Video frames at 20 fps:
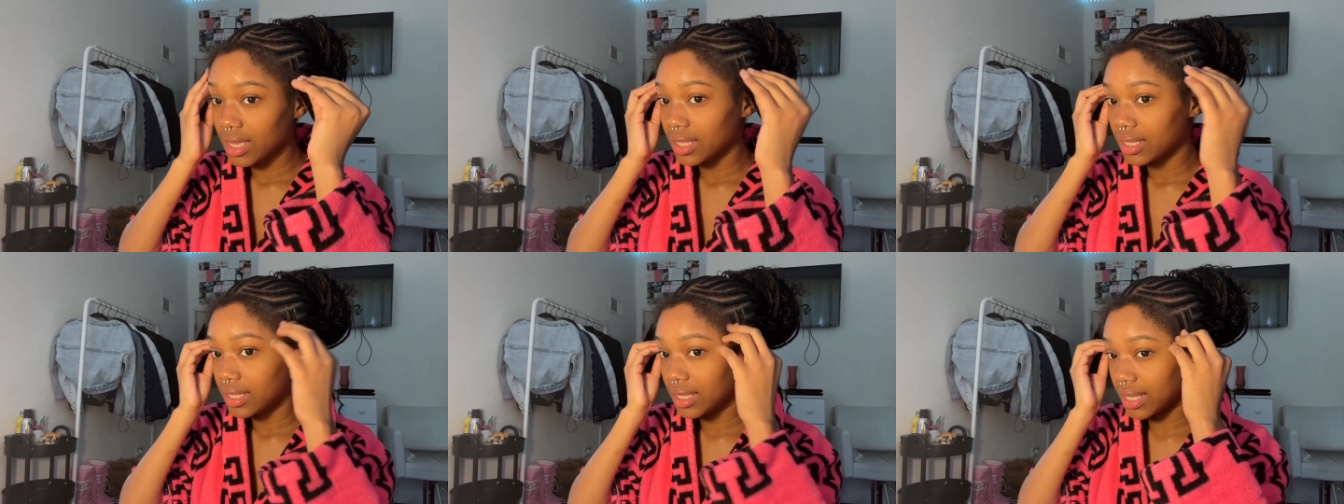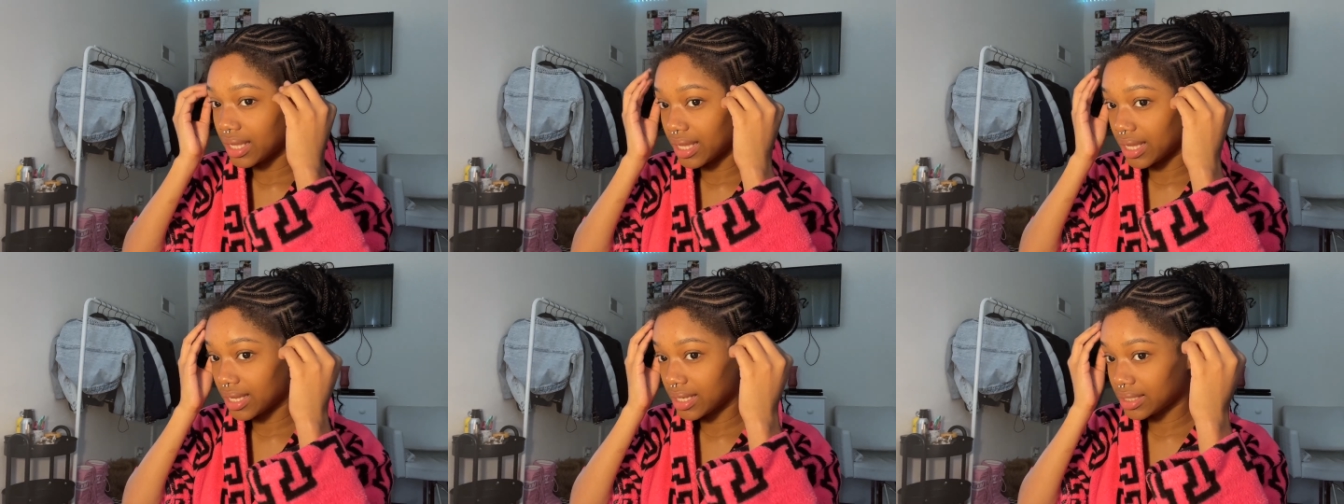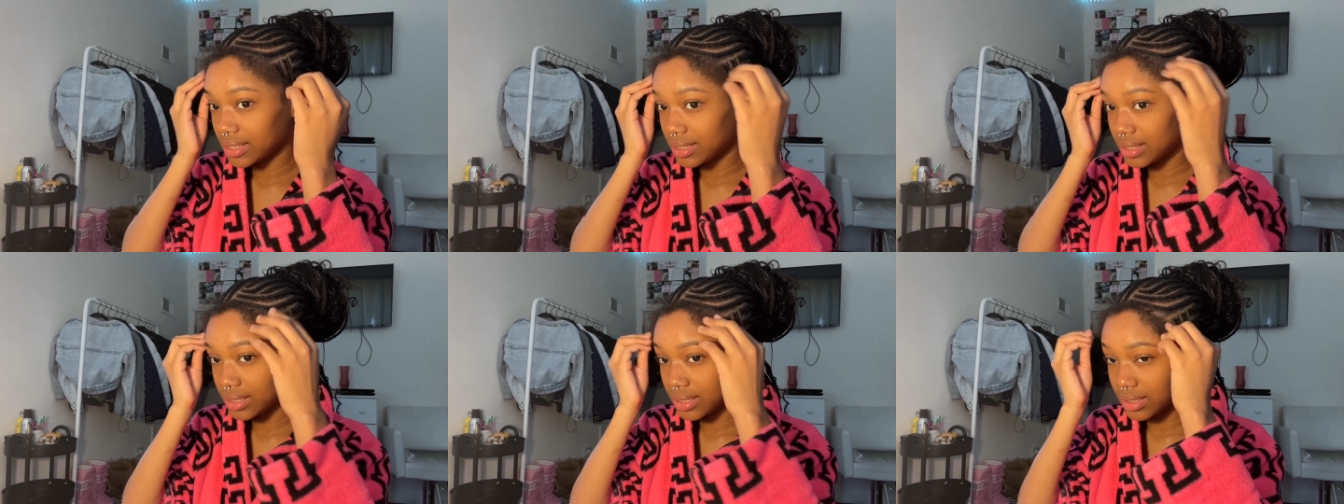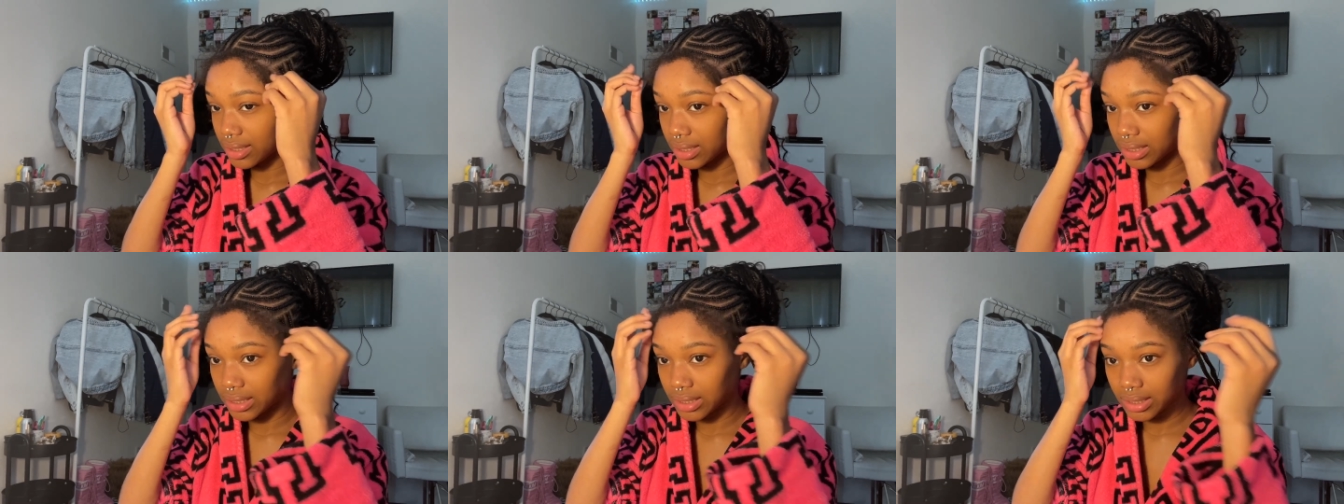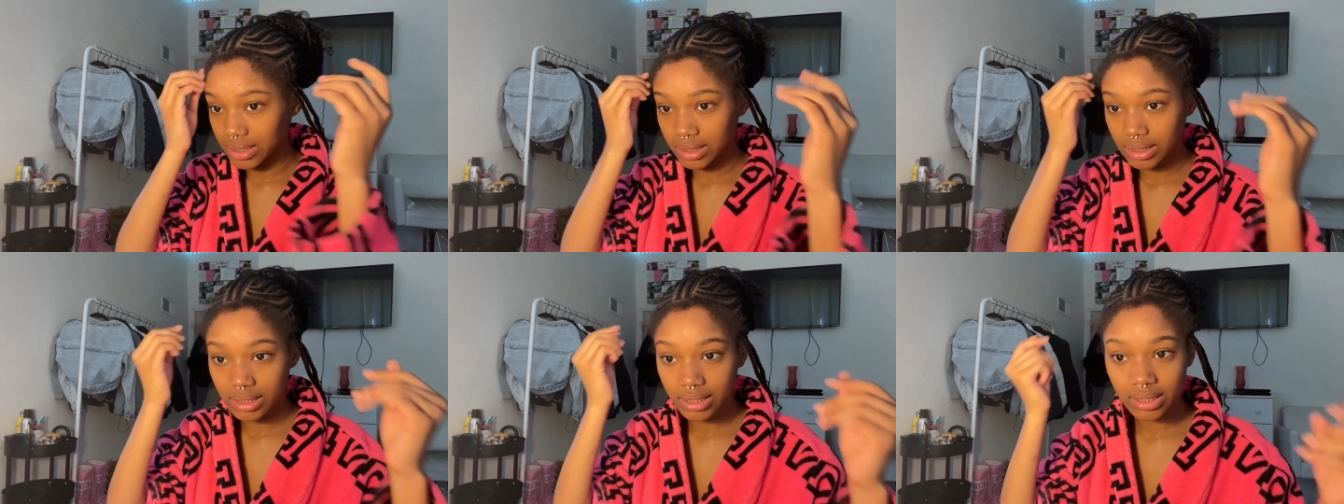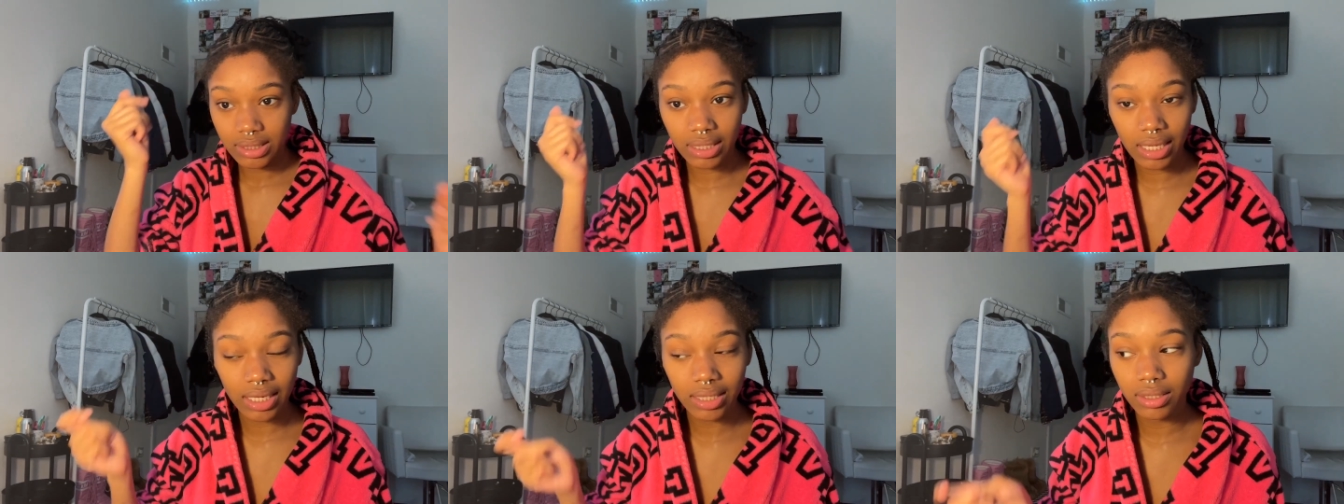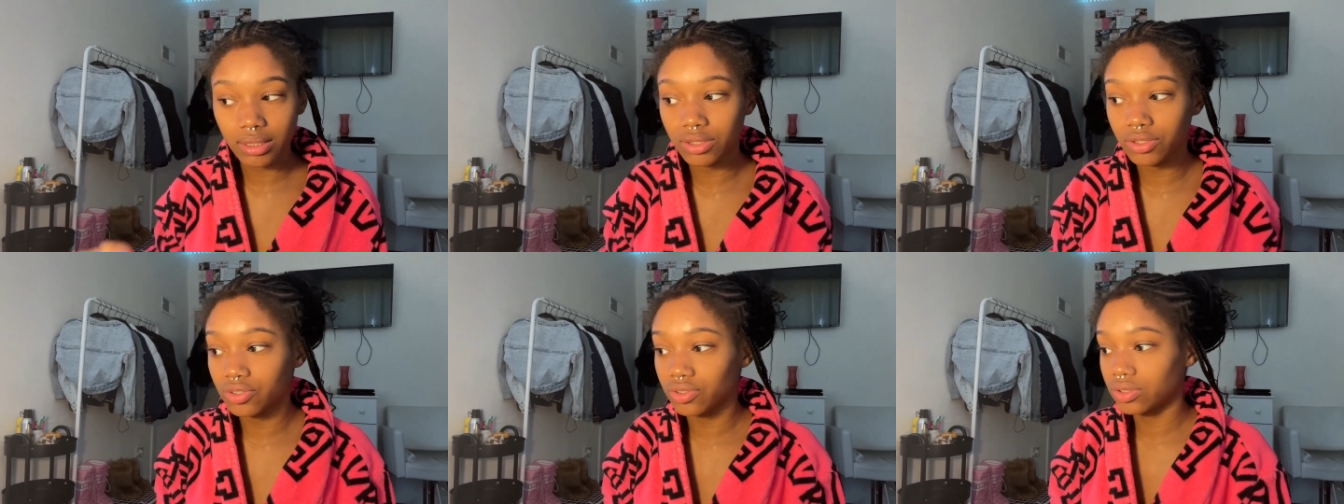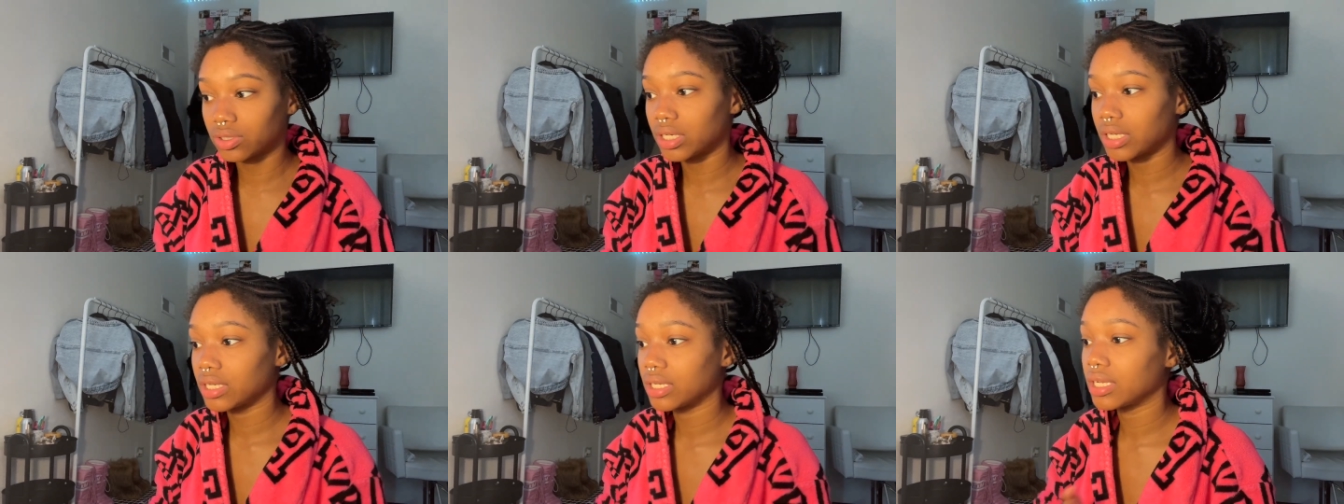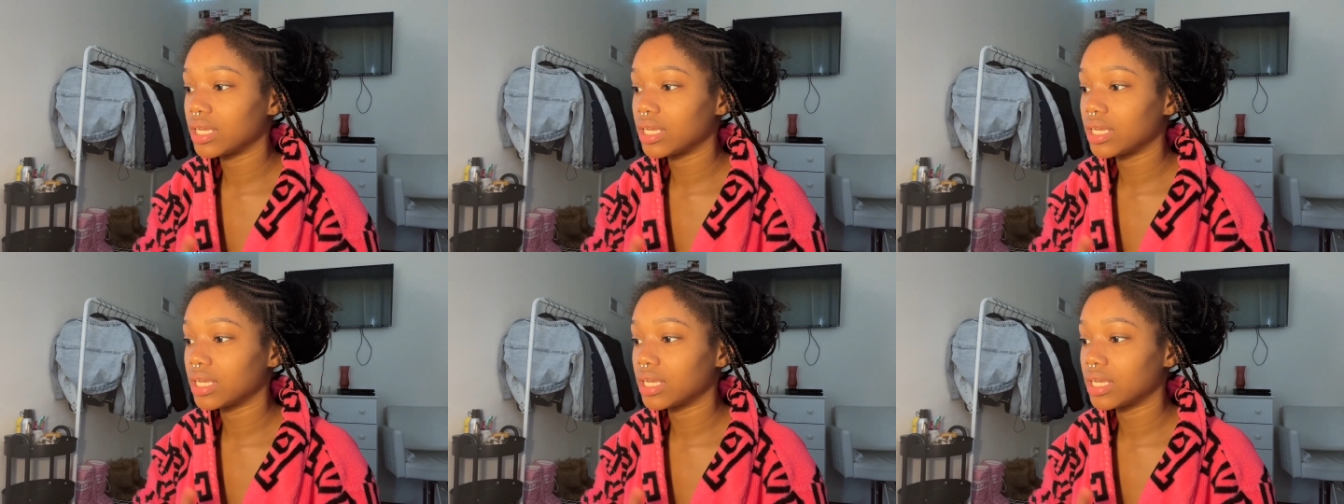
The edge is slightly dry.